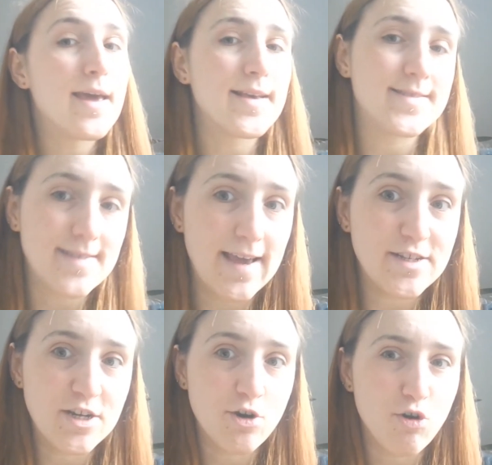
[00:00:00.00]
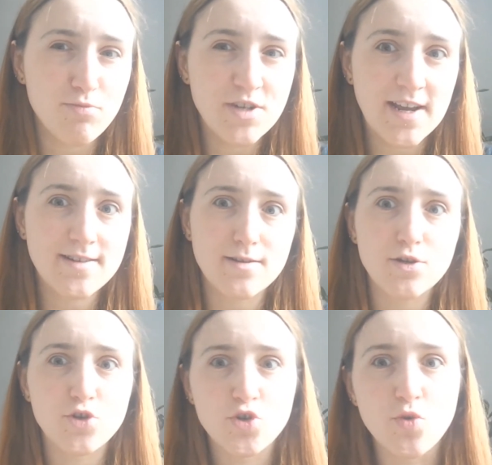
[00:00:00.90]
sketching our object,
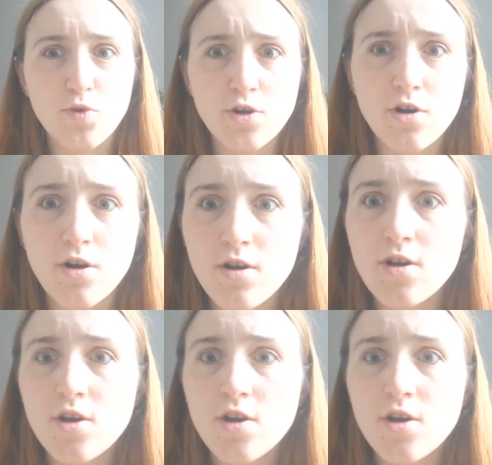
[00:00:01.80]
just so we're not